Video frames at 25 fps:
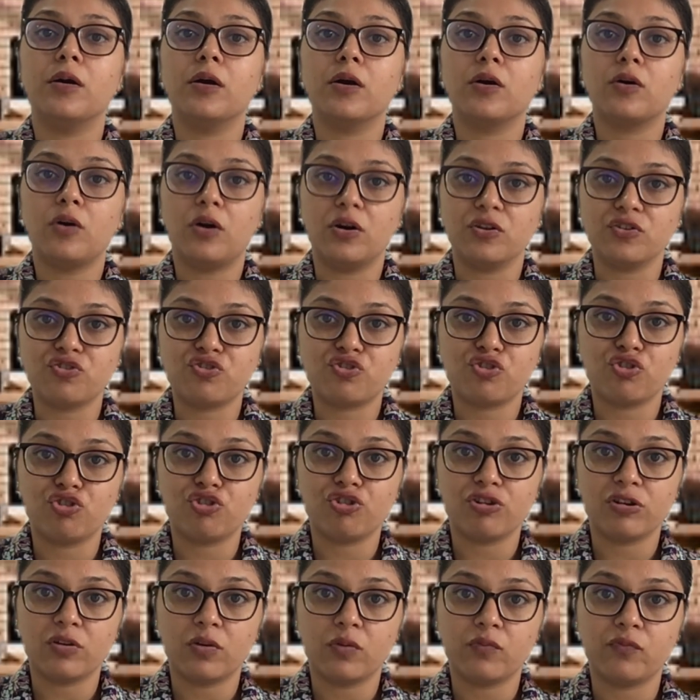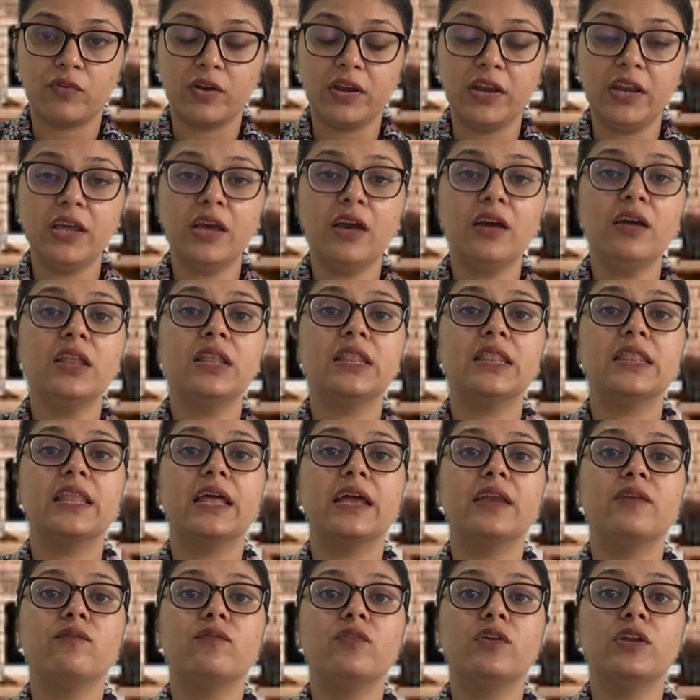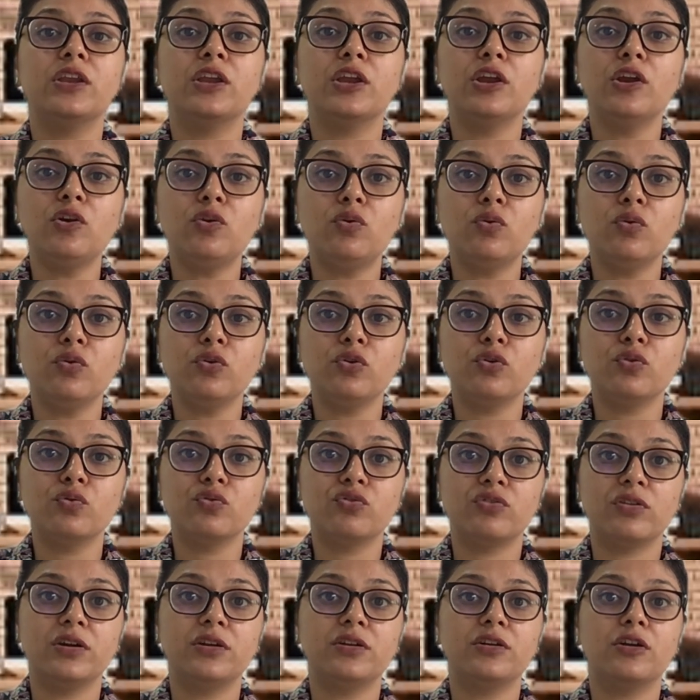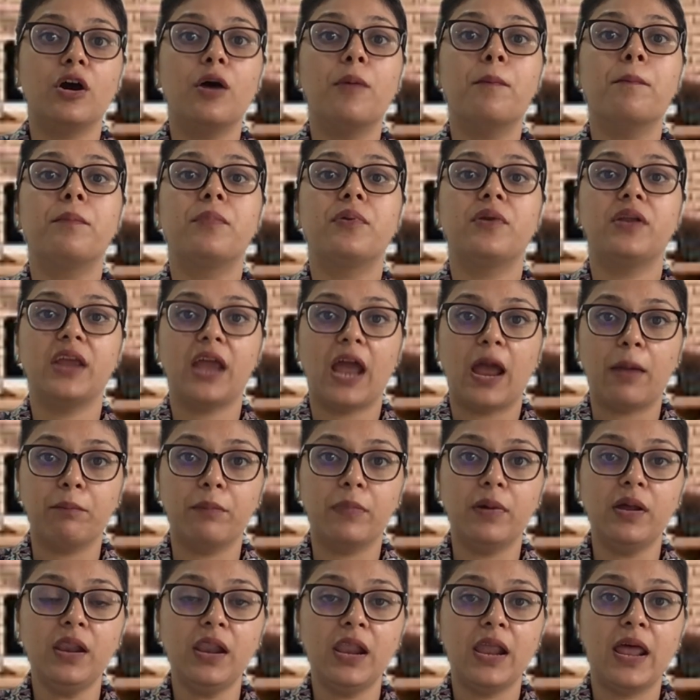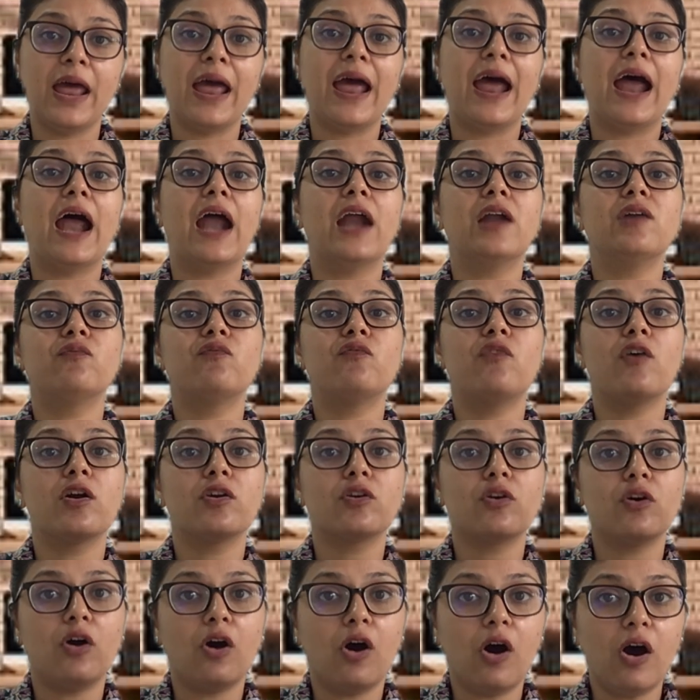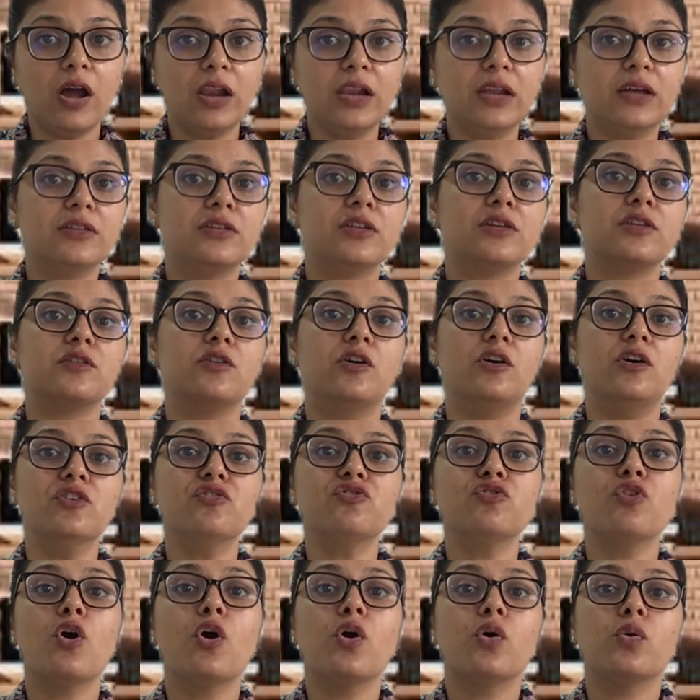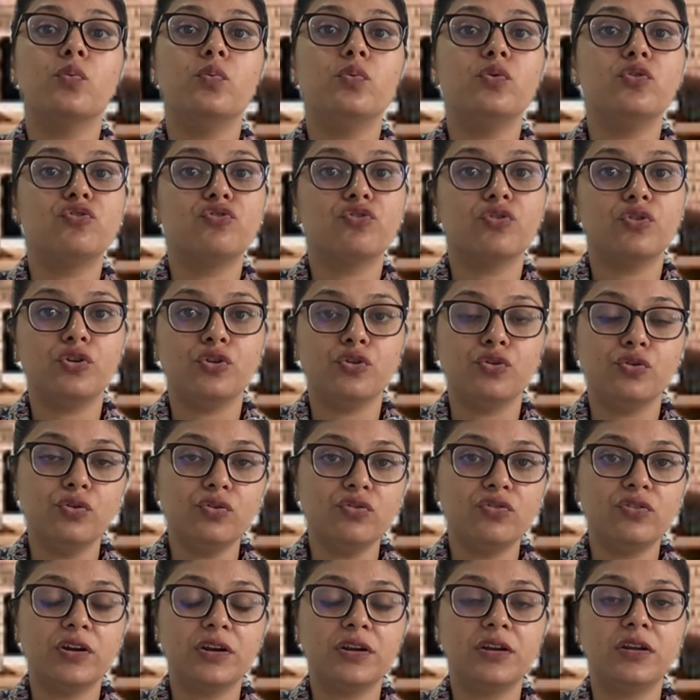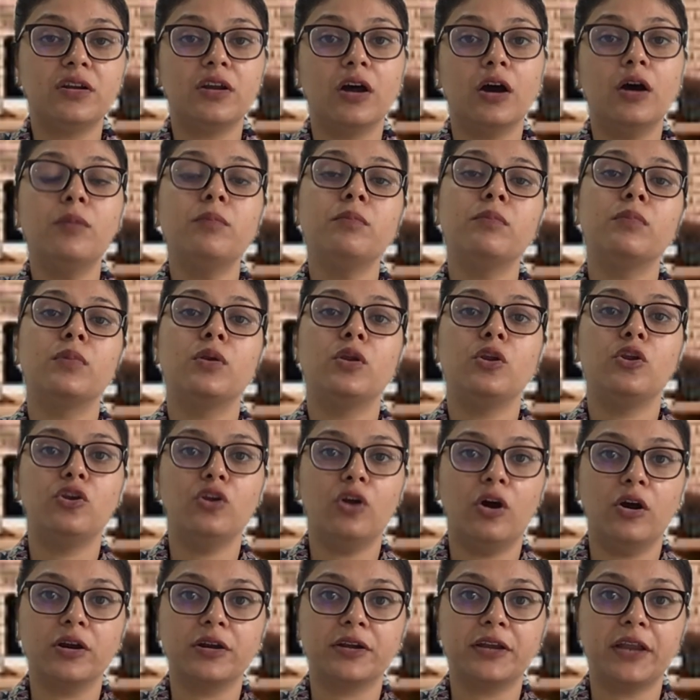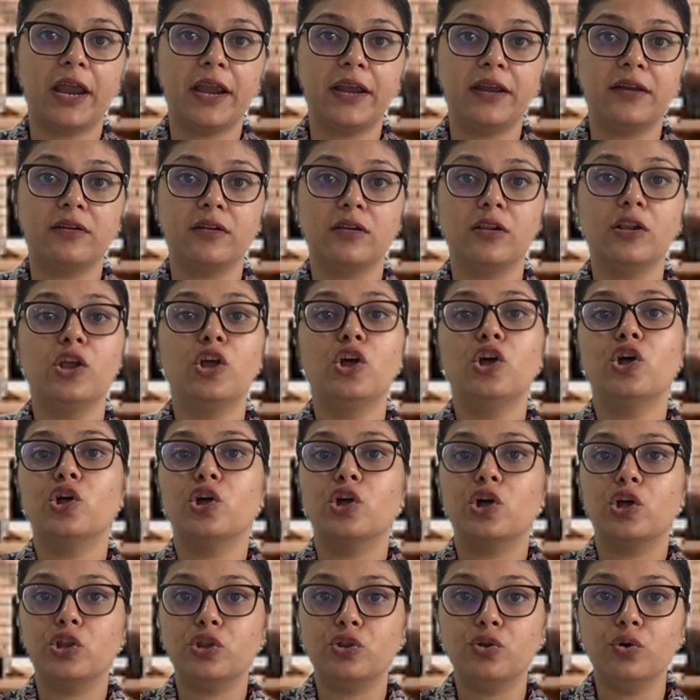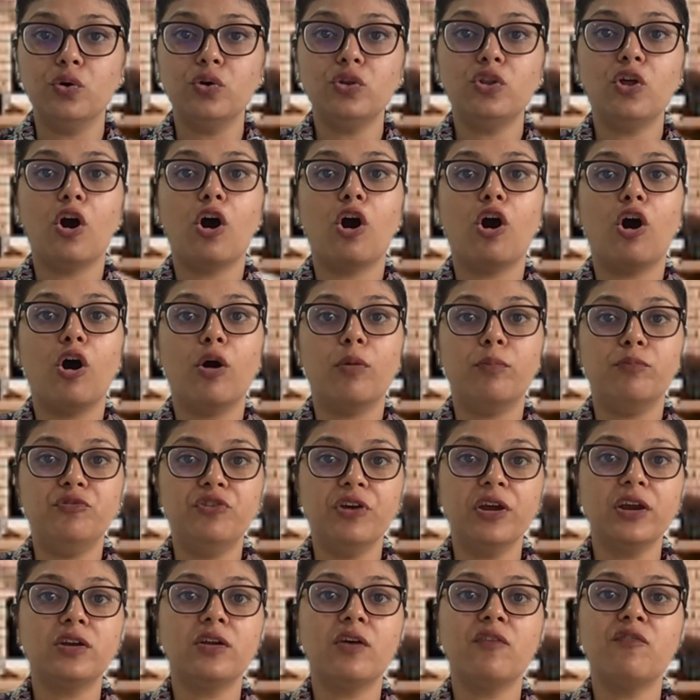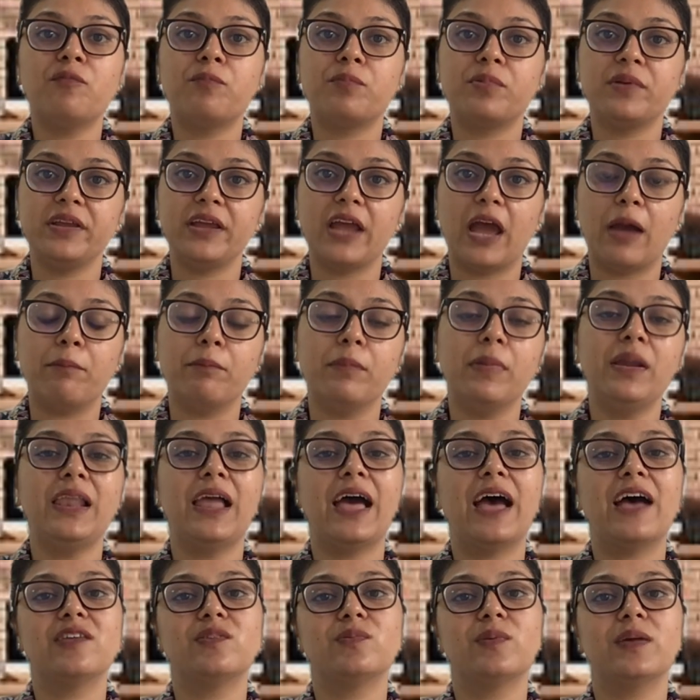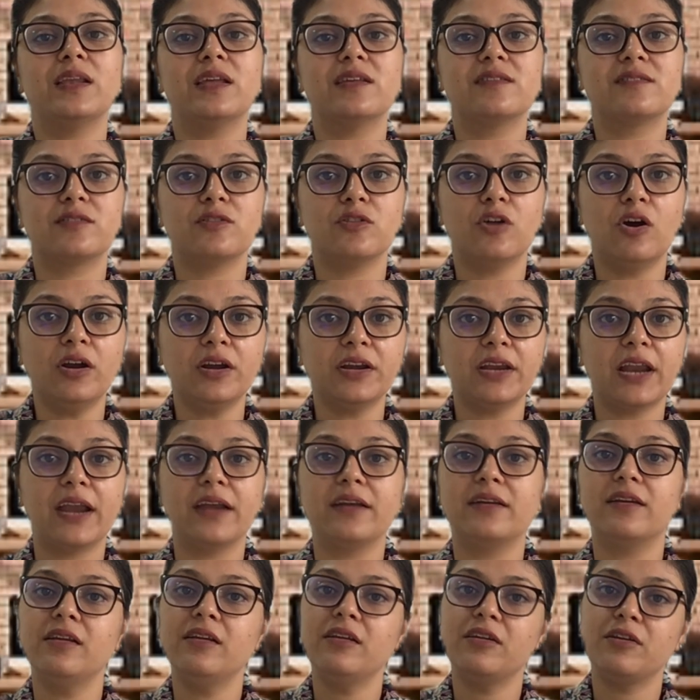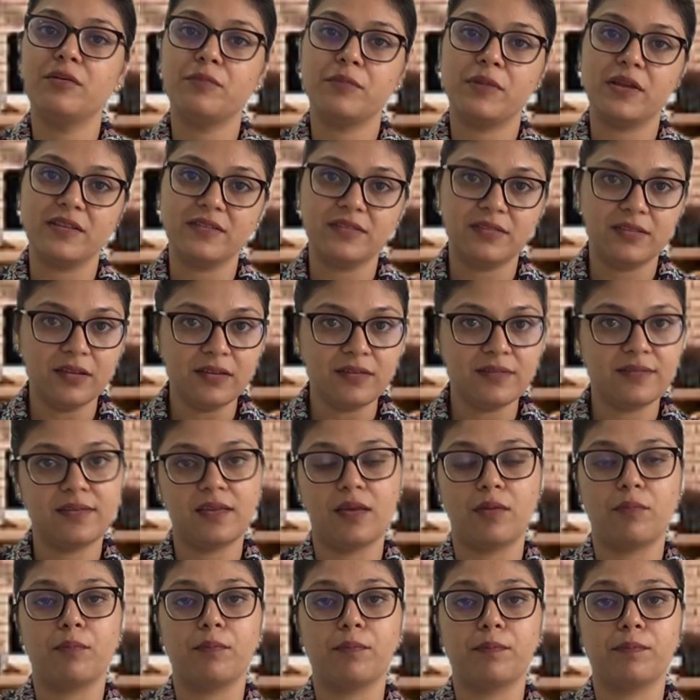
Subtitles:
Constitution of India, then we need to use the term preamble, and for all other laws we should use the term long title, though the object of preamble as well as long title remains the same.